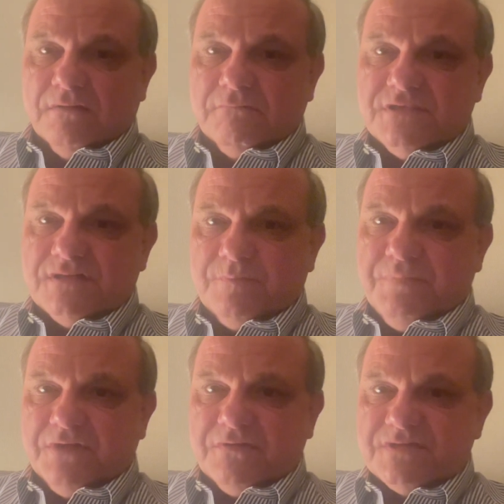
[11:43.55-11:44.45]
was not
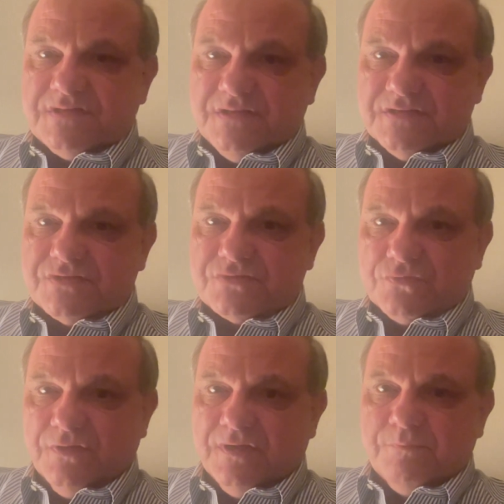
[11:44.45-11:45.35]
because they
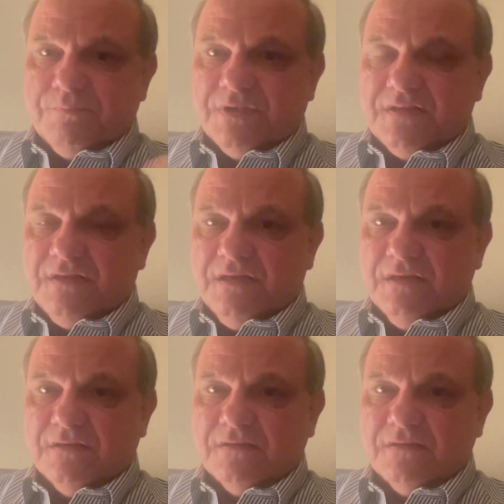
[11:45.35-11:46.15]
destroyed it, but the